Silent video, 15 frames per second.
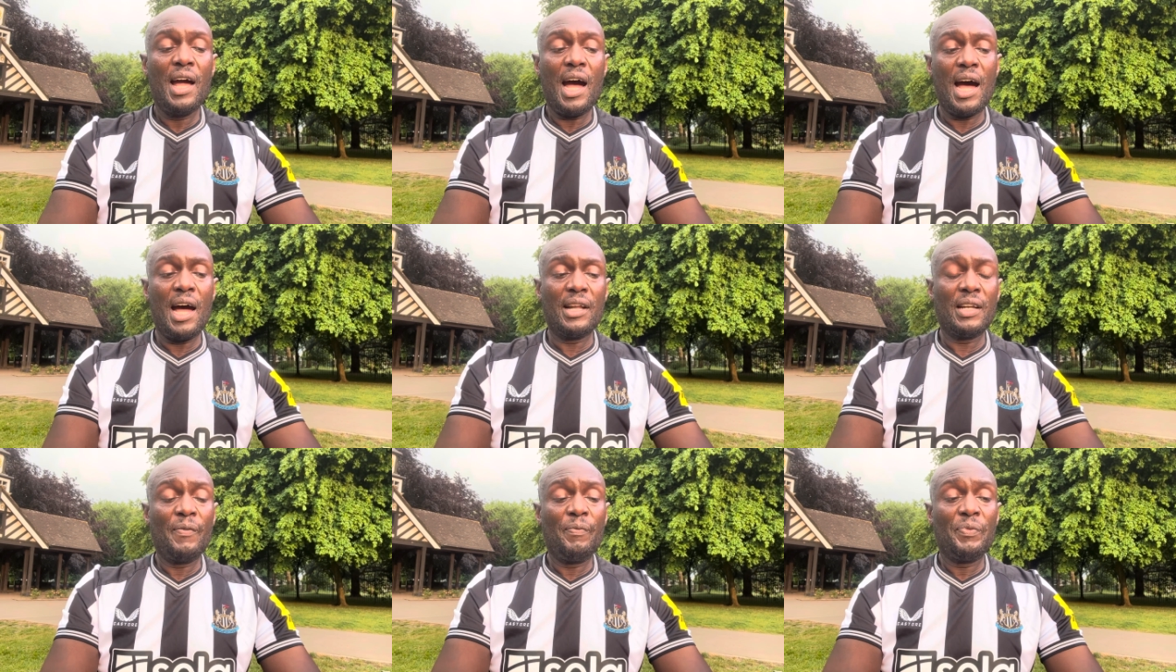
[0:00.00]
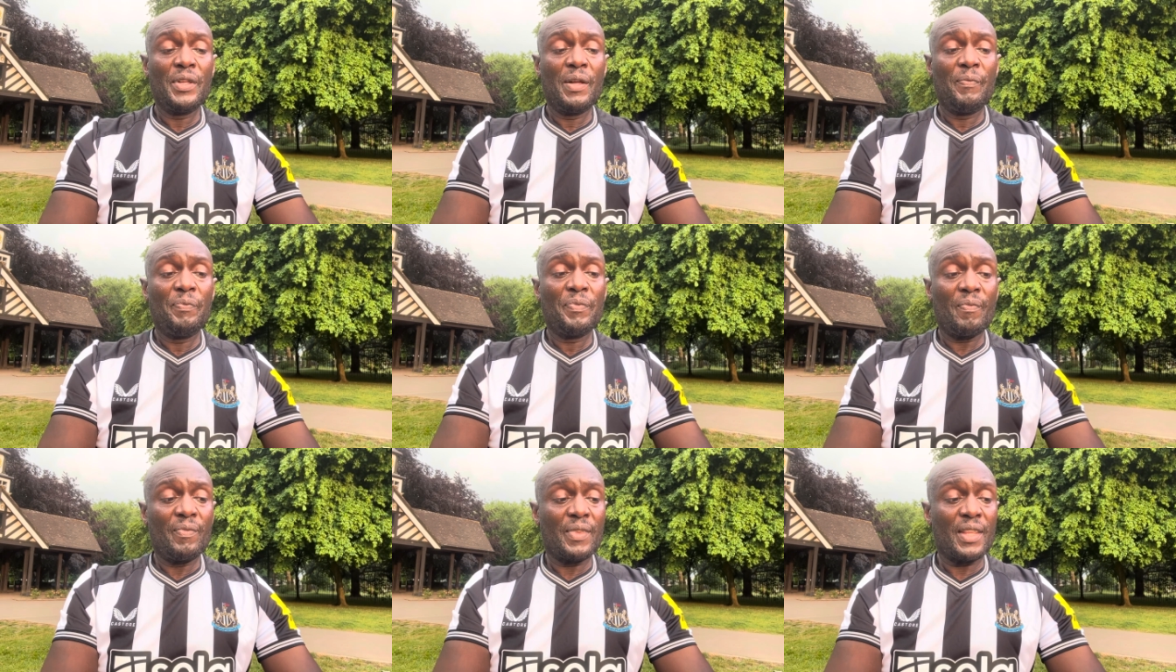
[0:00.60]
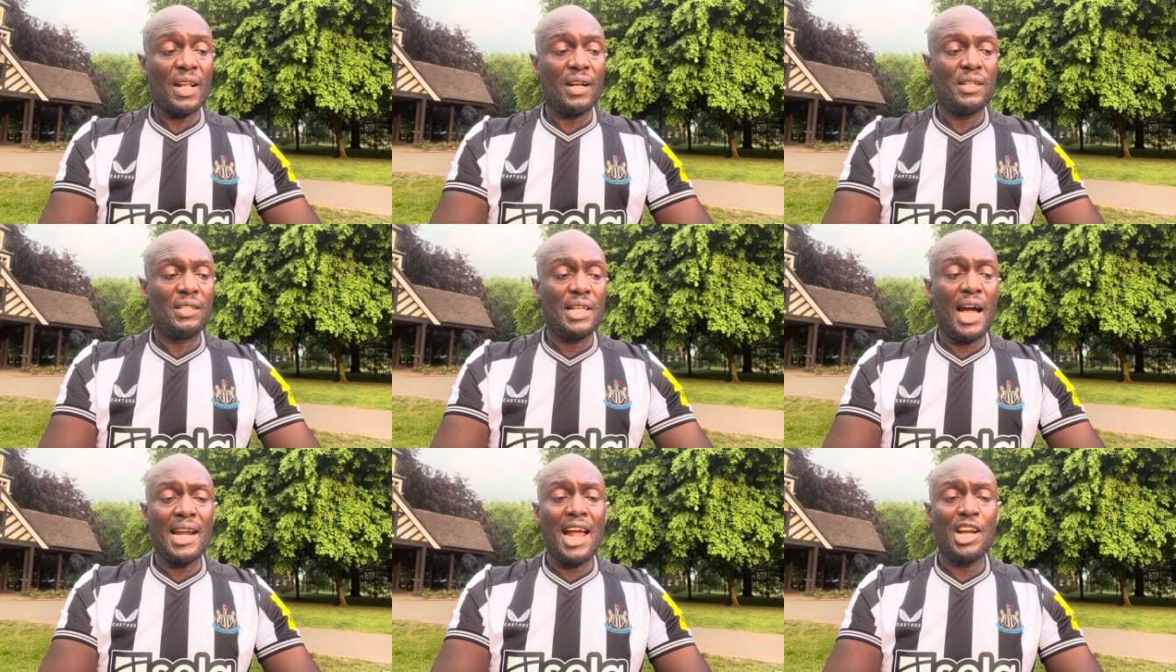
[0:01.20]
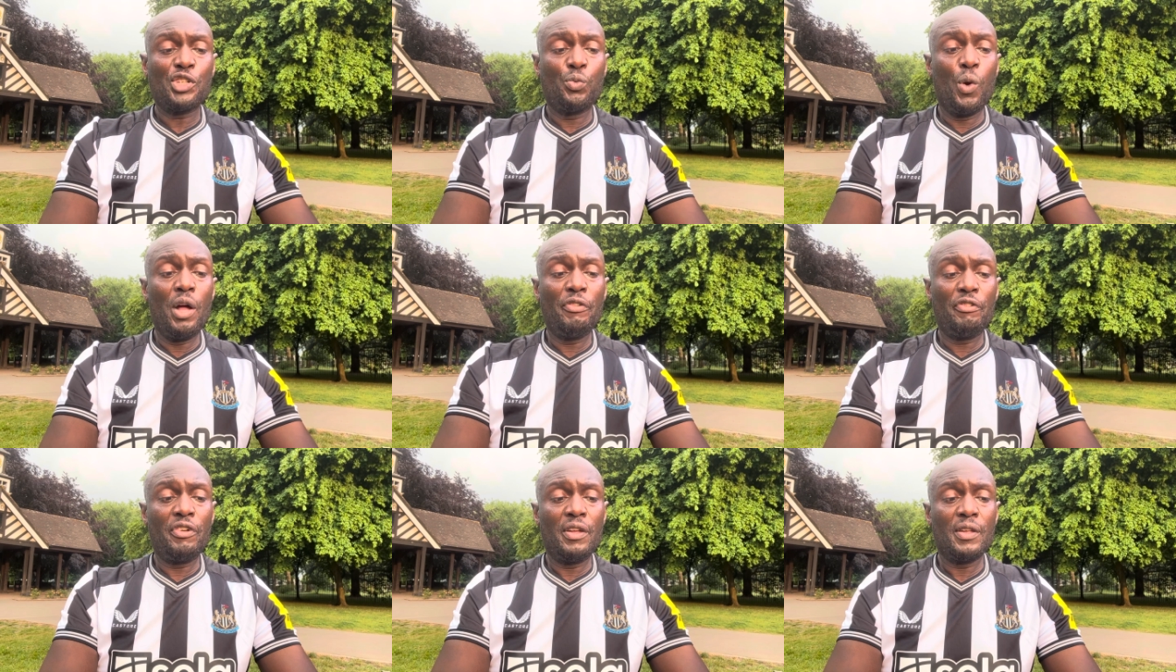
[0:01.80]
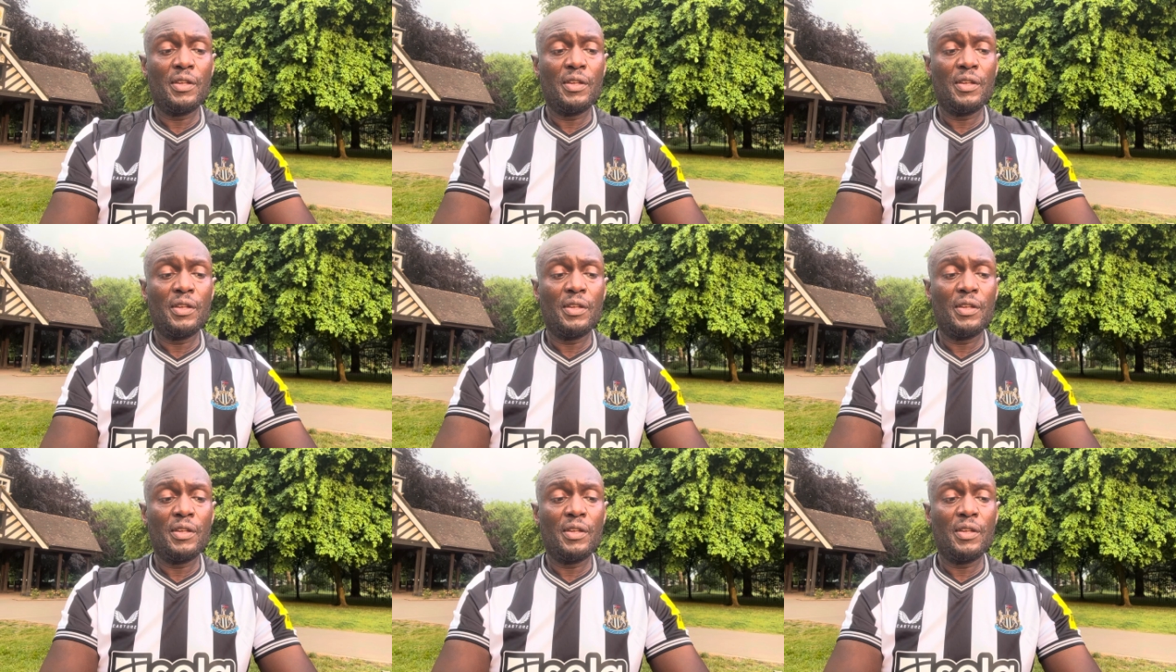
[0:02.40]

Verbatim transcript: And Dan Ashworth